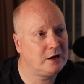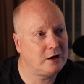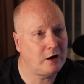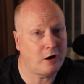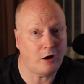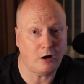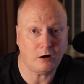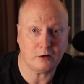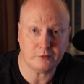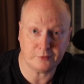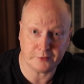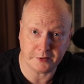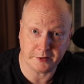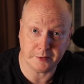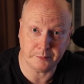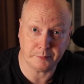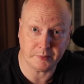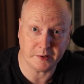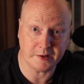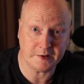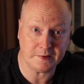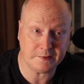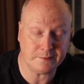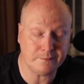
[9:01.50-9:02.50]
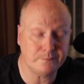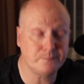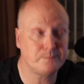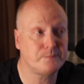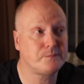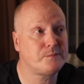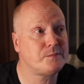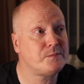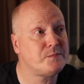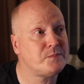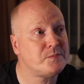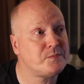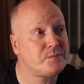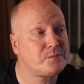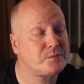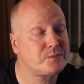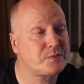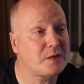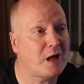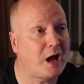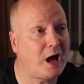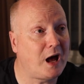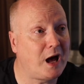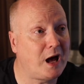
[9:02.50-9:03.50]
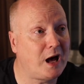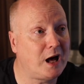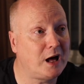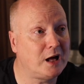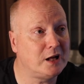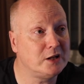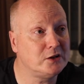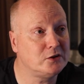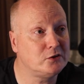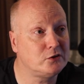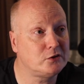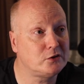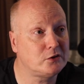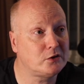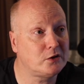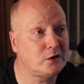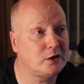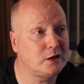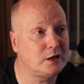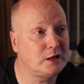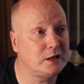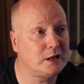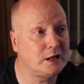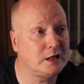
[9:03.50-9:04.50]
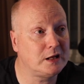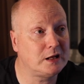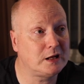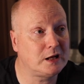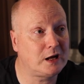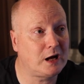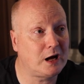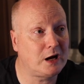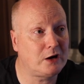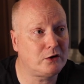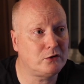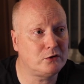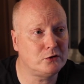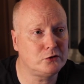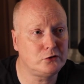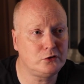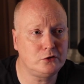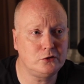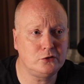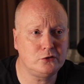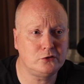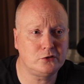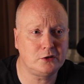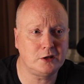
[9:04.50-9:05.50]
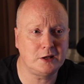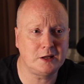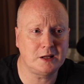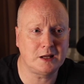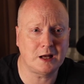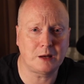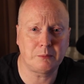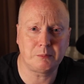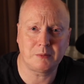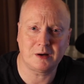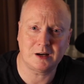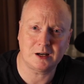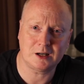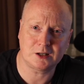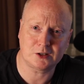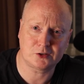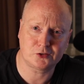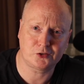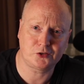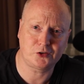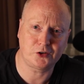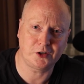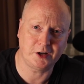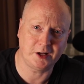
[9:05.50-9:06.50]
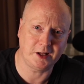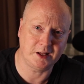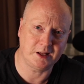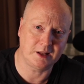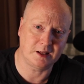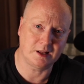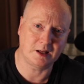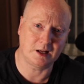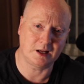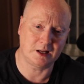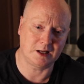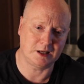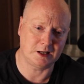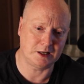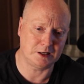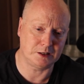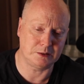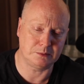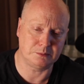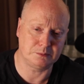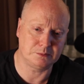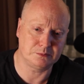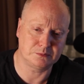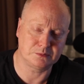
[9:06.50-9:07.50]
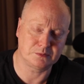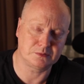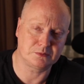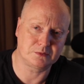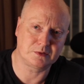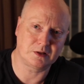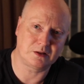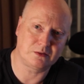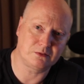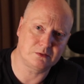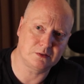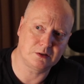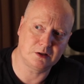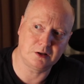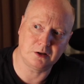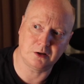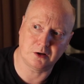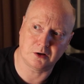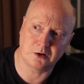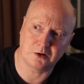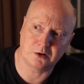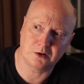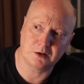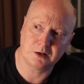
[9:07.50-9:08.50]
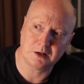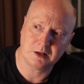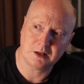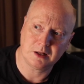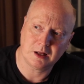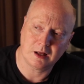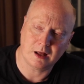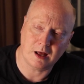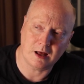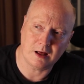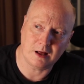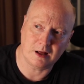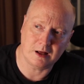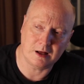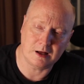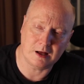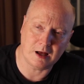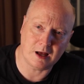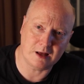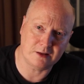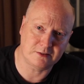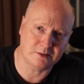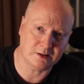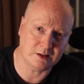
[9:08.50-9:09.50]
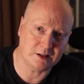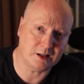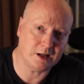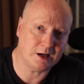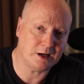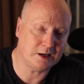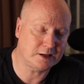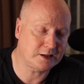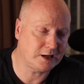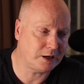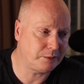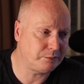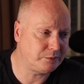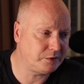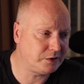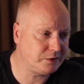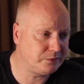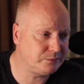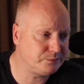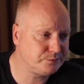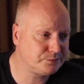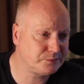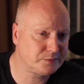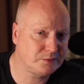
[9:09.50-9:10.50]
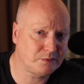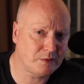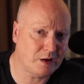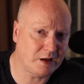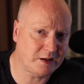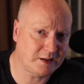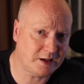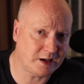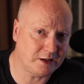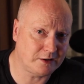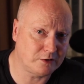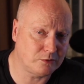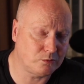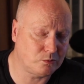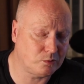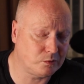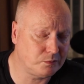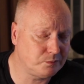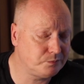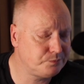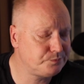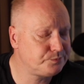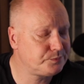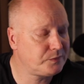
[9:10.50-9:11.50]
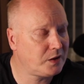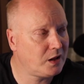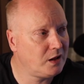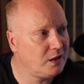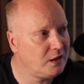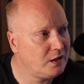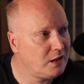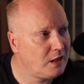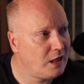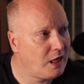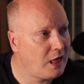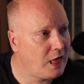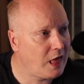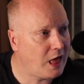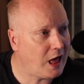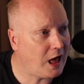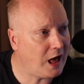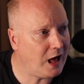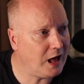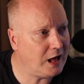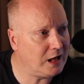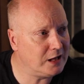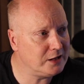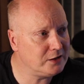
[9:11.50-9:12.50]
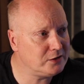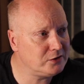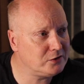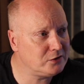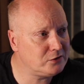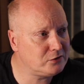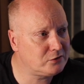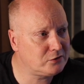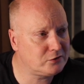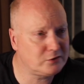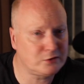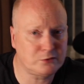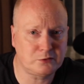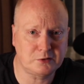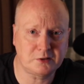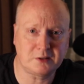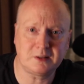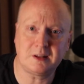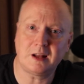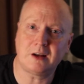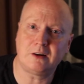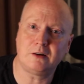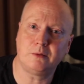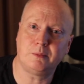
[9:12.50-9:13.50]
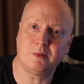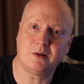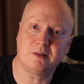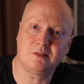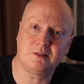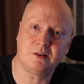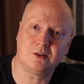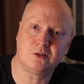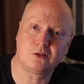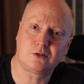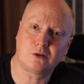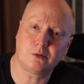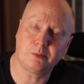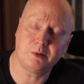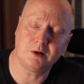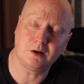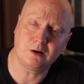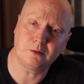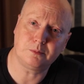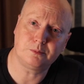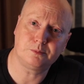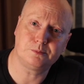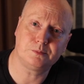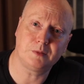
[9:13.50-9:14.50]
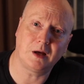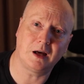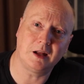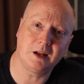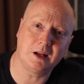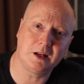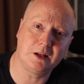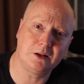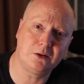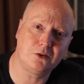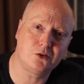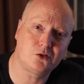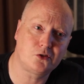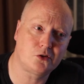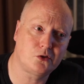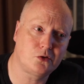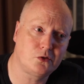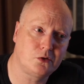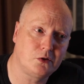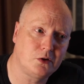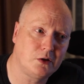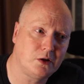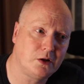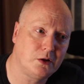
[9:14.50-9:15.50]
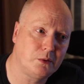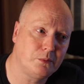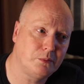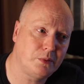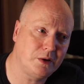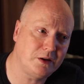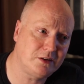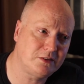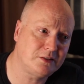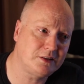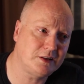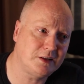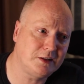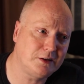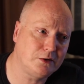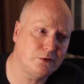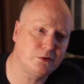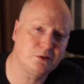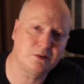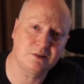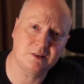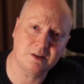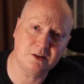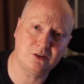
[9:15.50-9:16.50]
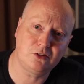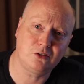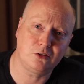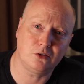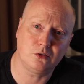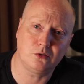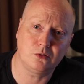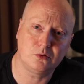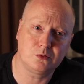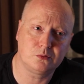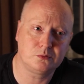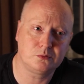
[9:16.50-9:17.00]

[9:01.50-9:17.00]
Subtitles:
off eBay, and I was using a Mark III SLR camera, a Canon one, and there was an error message coming up, and basically there was an issue.